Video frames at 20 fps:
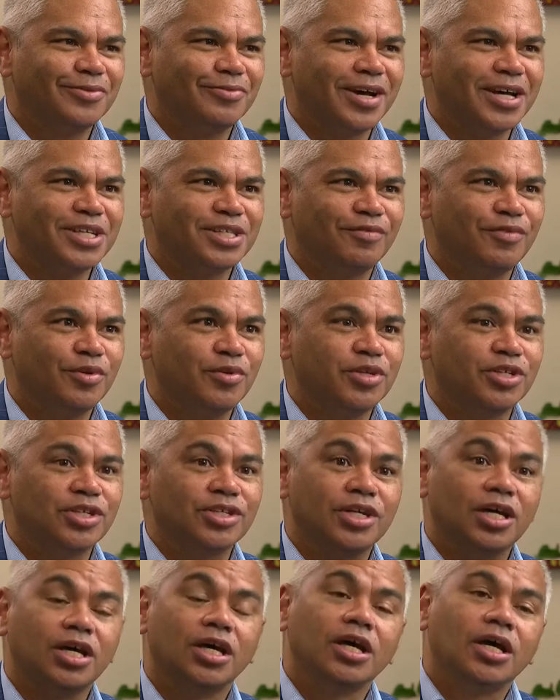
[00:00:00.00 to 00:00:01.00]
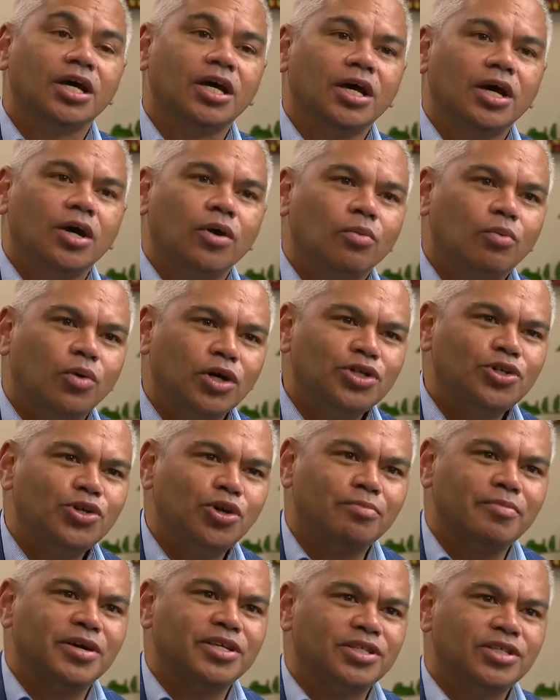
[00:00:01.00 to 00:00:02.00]
raised a few issues there. What's
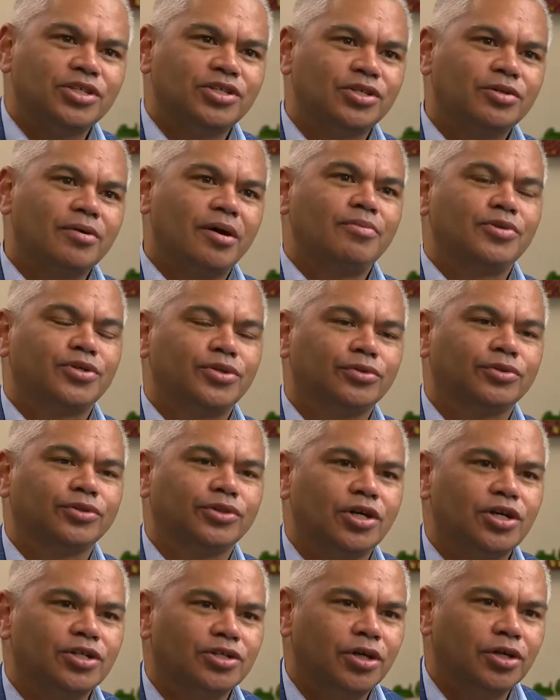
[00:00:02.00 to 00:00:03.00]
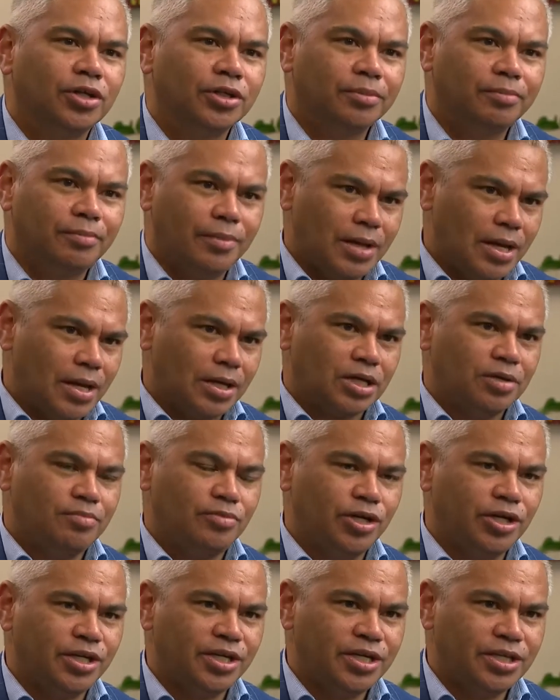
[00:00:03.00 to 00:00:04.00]
your message to Aboriginal and Torres Strait Islander
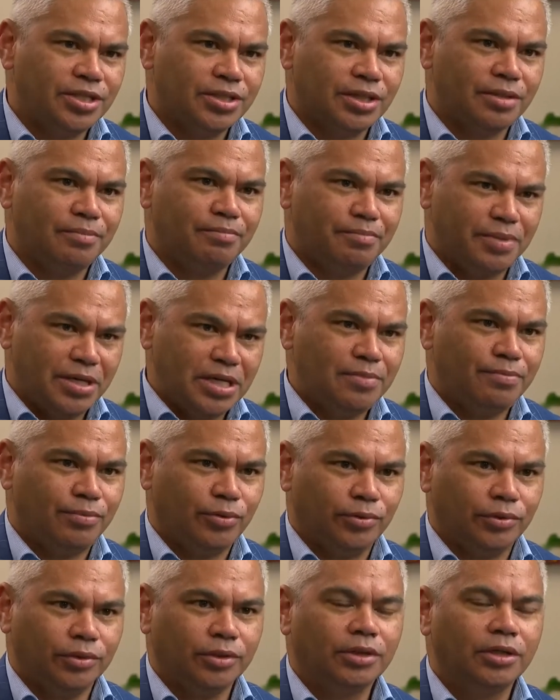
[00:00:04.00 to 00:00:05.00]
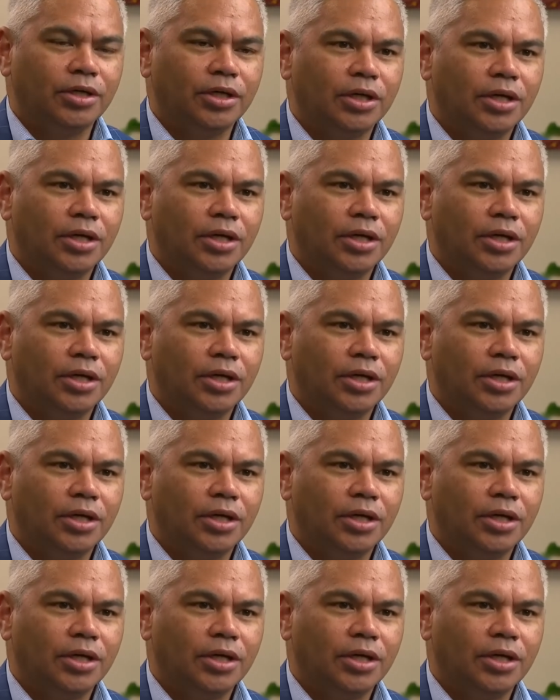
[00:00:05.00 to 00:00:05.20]
communities and people,